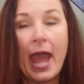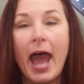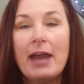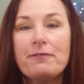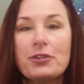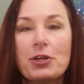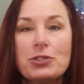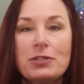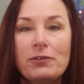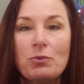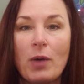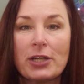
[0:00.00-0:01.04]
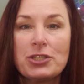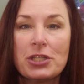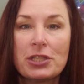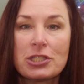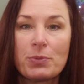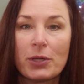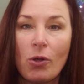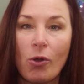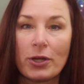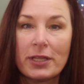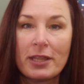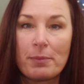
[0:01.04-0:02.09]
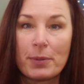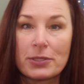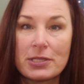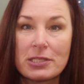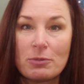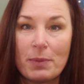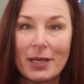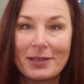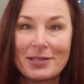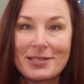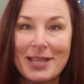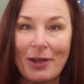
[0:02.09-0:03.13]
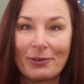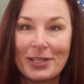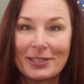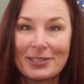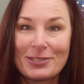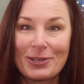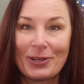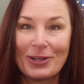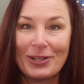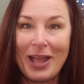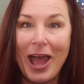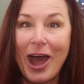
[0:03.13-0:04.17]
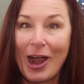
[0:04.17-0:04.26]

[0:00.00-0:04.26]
And for those of you watching this recording that participate in the Sound Healing Circle,